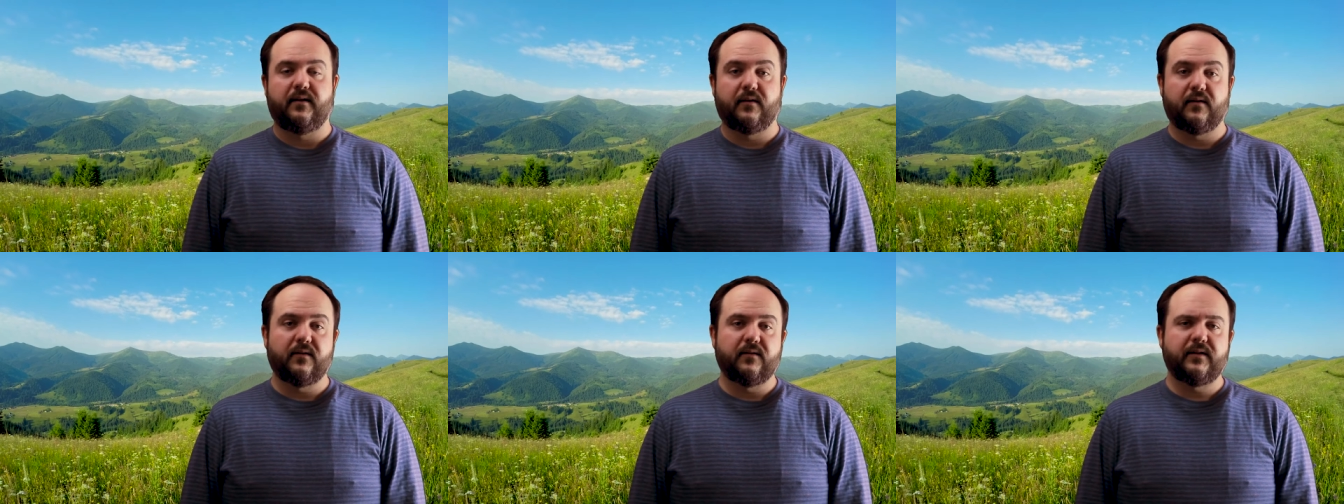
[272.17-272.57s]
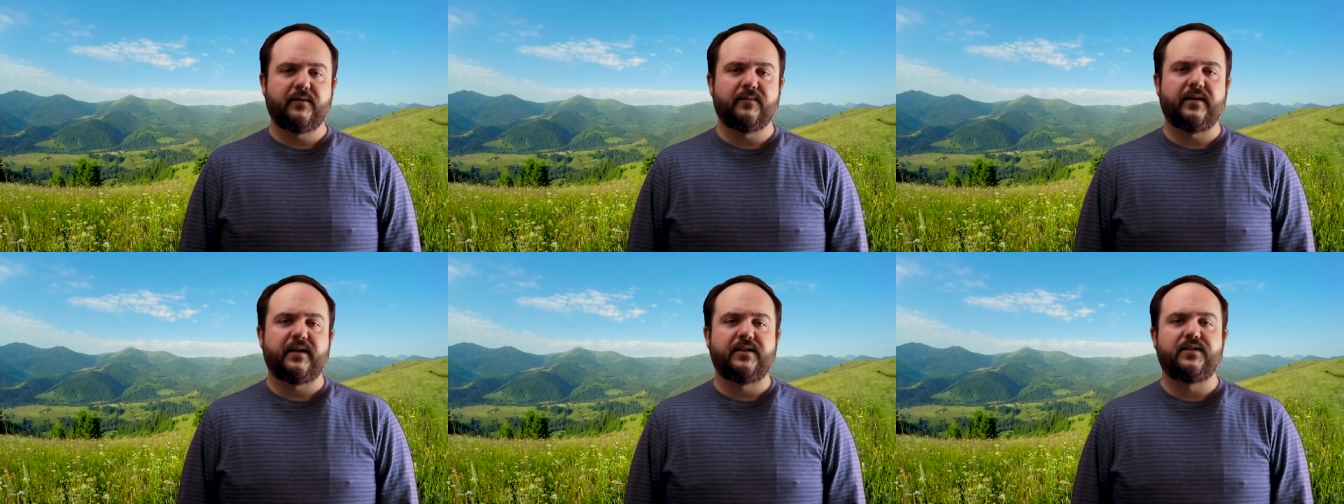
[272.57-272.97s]
Early
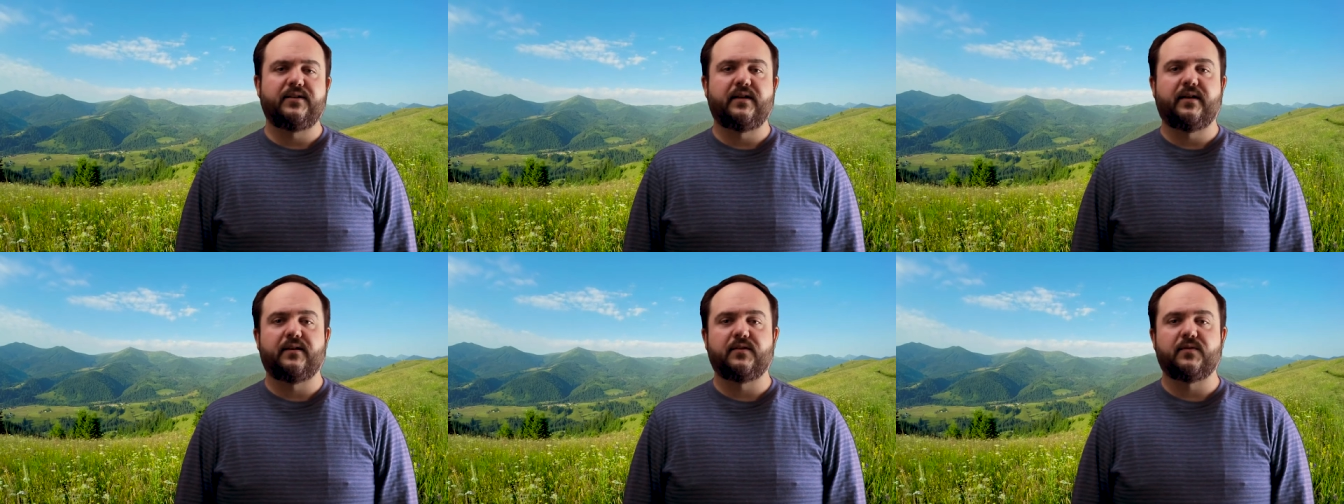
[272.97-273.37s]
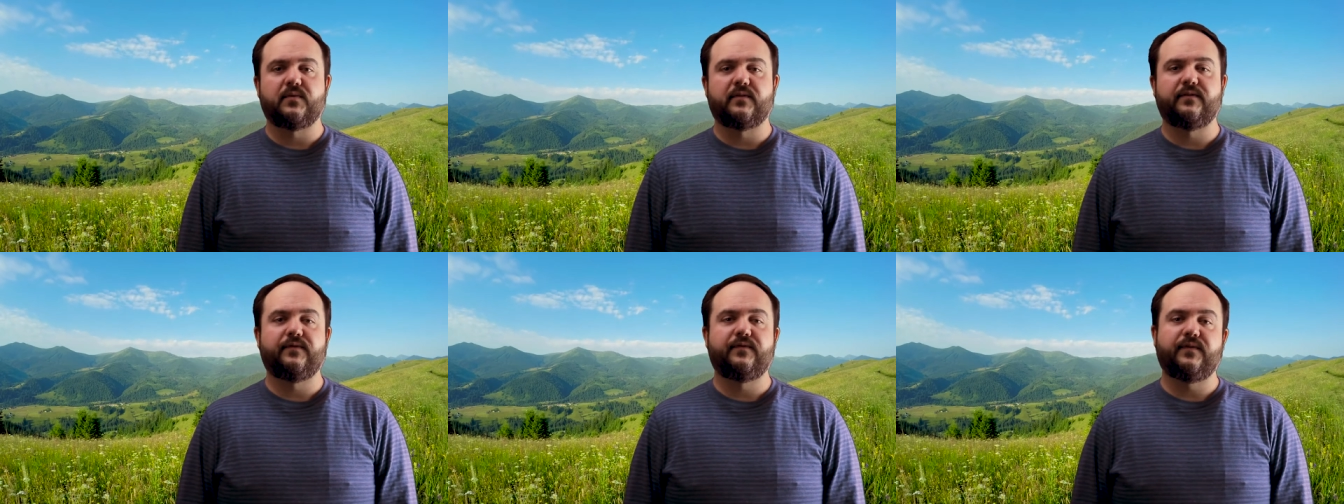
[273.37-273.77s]
rain shadows
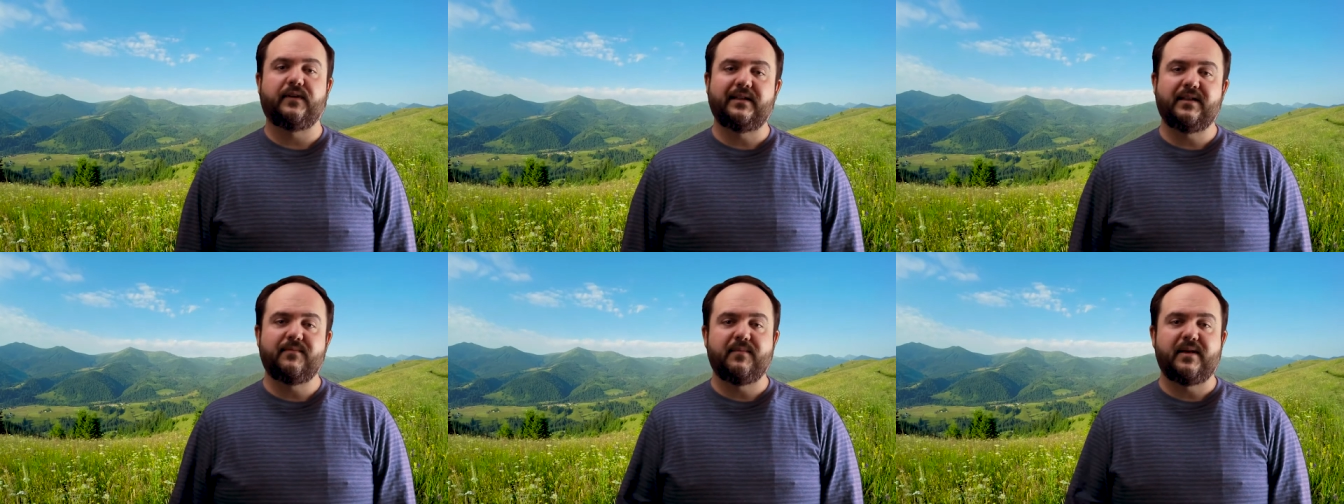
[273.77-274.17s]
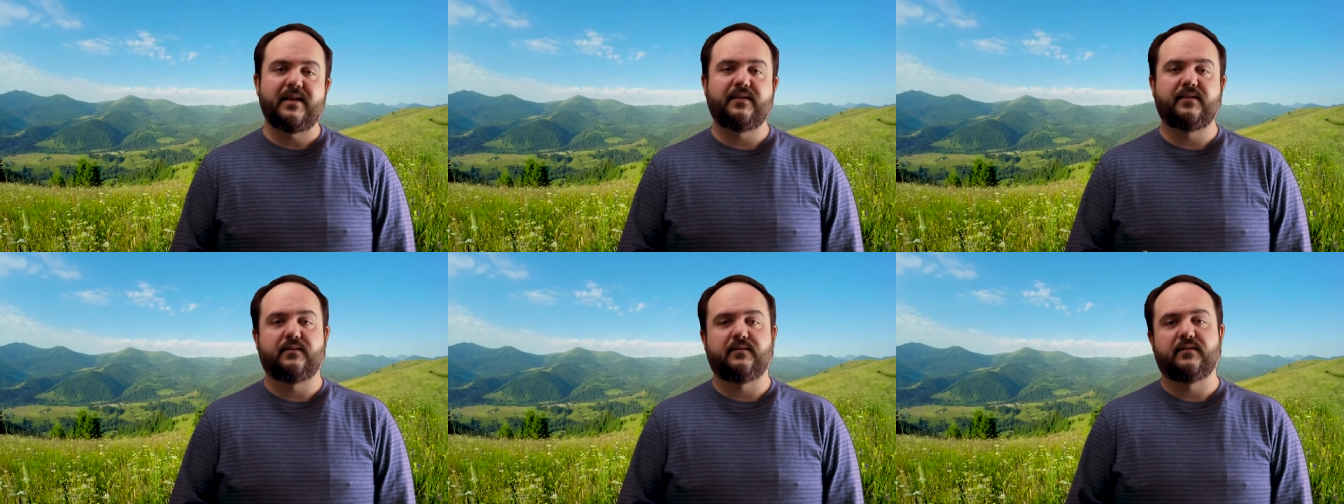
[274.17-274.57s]
were
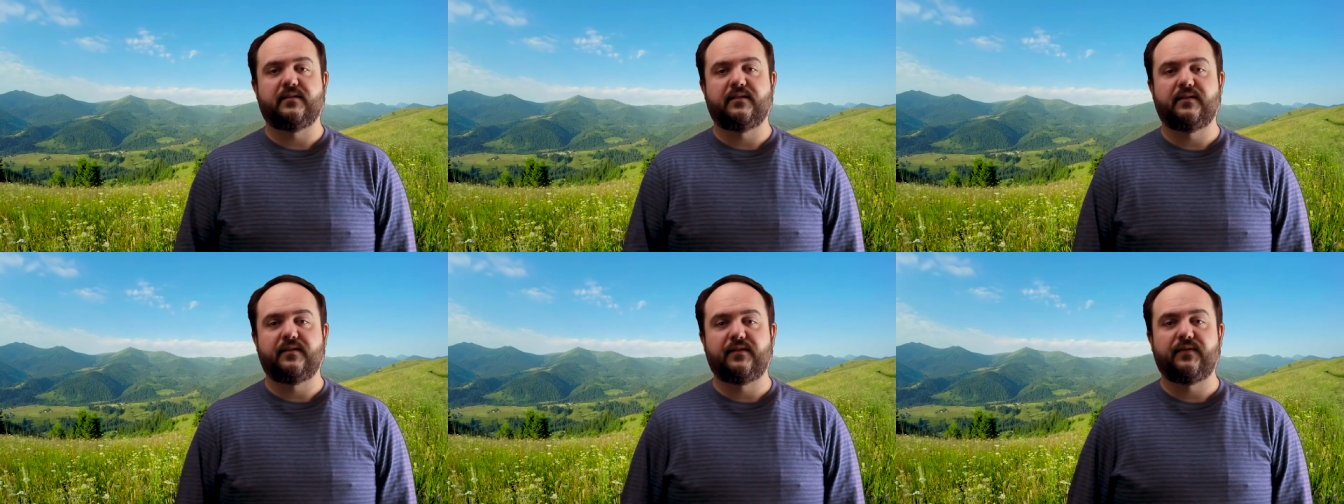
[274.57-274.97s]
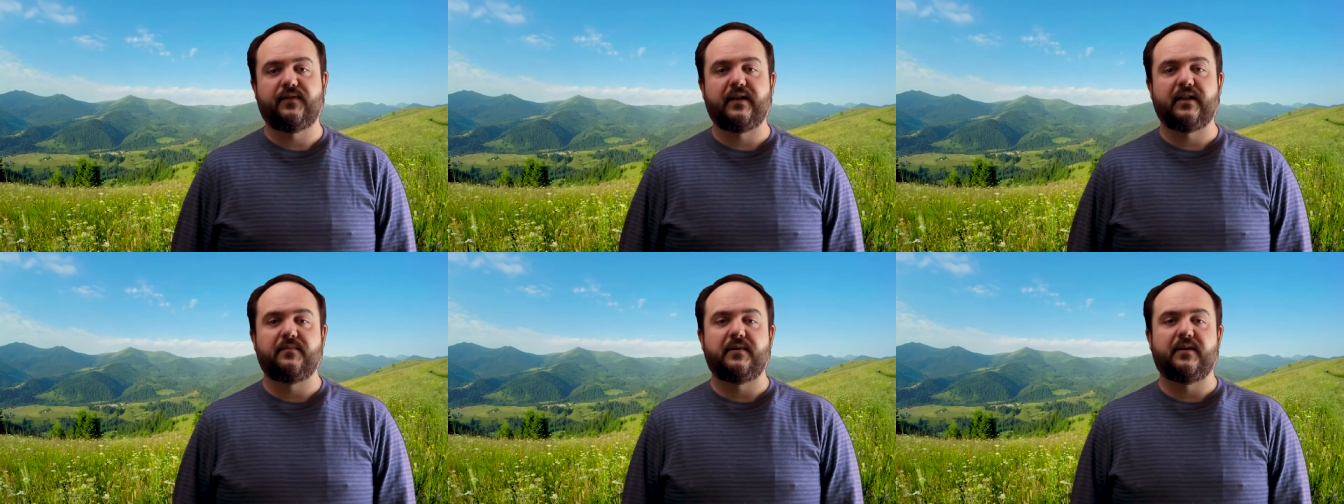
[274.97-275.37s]
fundamental to the
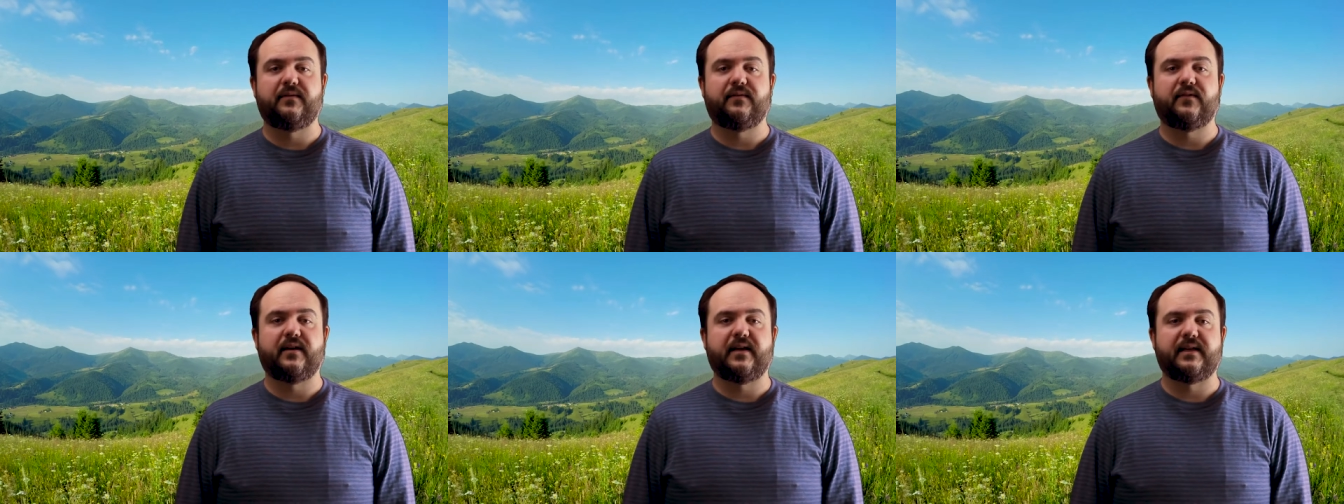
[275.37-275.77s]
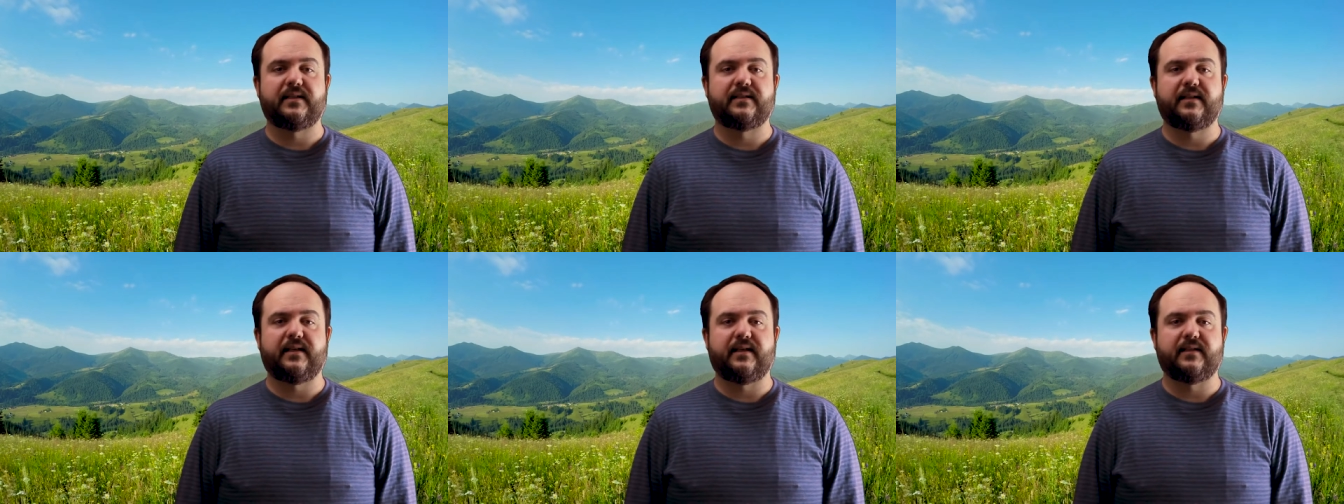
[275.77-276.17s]
development of
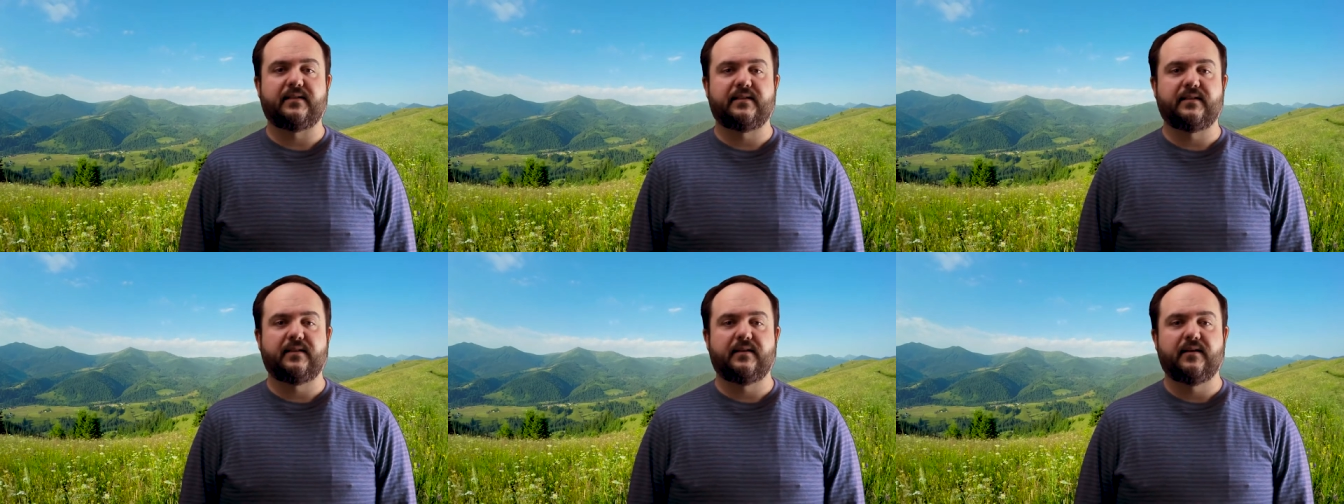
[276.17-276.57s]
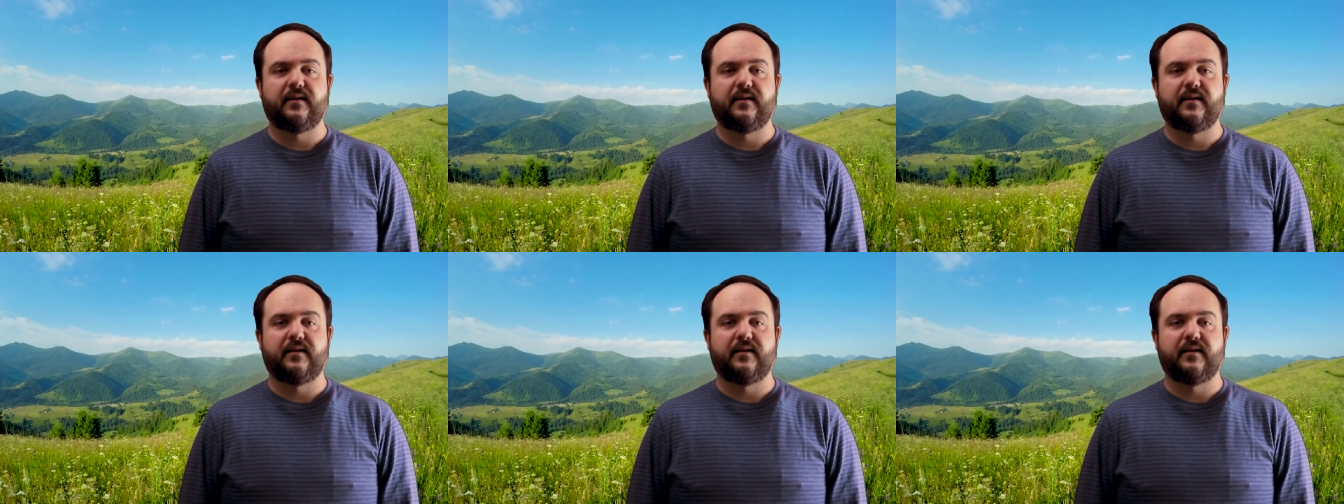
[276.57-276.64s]
grasslands.